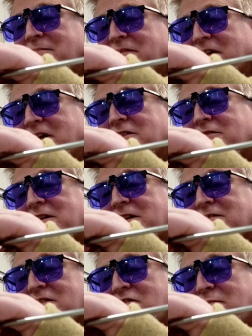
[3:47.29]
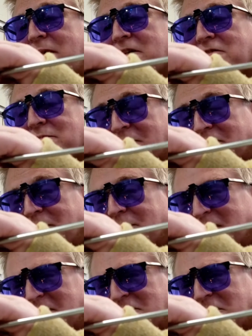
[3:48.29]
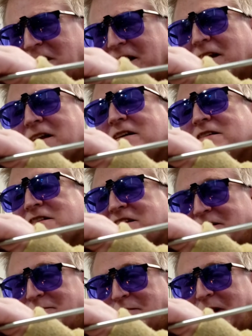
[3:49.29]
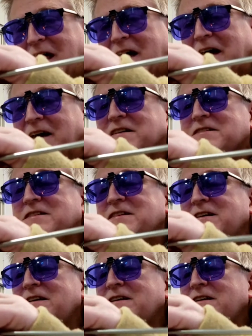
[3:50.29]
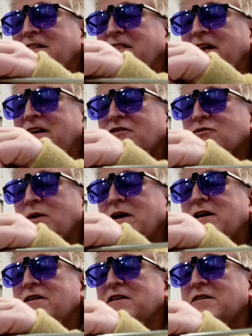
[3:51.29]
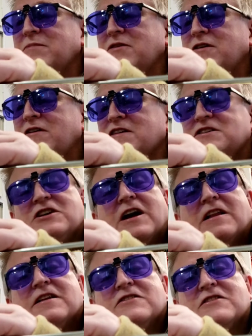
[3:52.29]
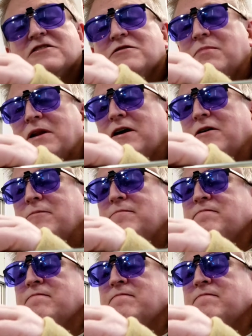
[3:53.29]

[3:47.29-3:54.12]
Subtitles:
The other end of the spectrum are some of the Chinese deep blacks. They as well can be very challenging to blow.